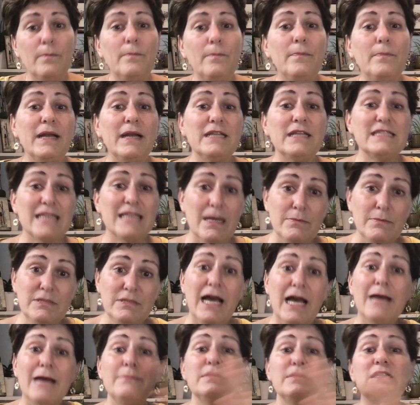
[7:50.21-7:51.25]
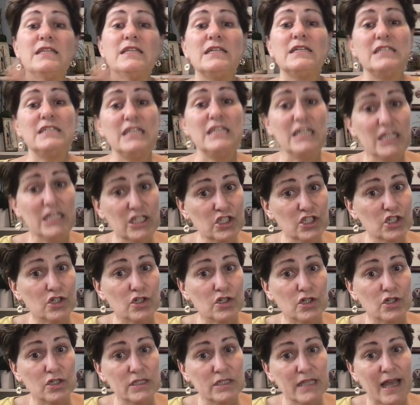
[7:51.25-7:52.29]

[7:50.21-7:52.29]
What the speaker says: But sometimes the teachers